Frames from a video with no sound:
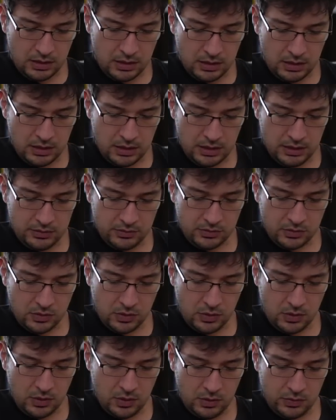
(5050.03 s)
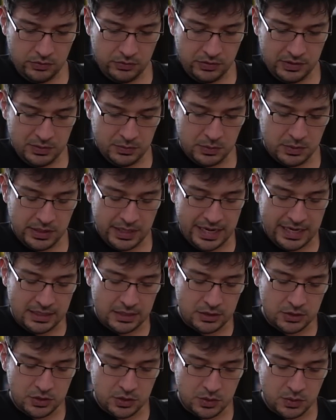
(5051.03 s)
It's closely
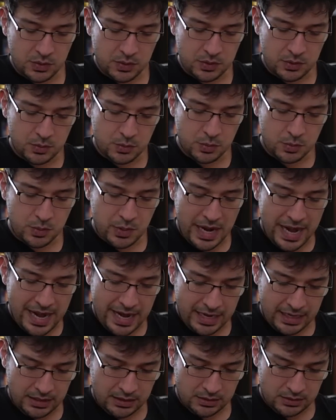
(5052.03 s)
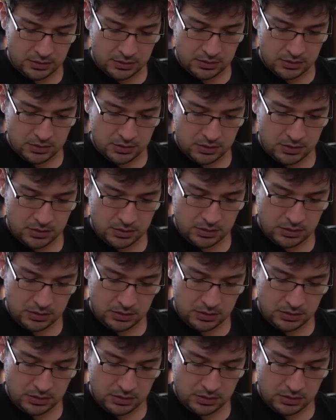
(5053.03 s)
related to the range,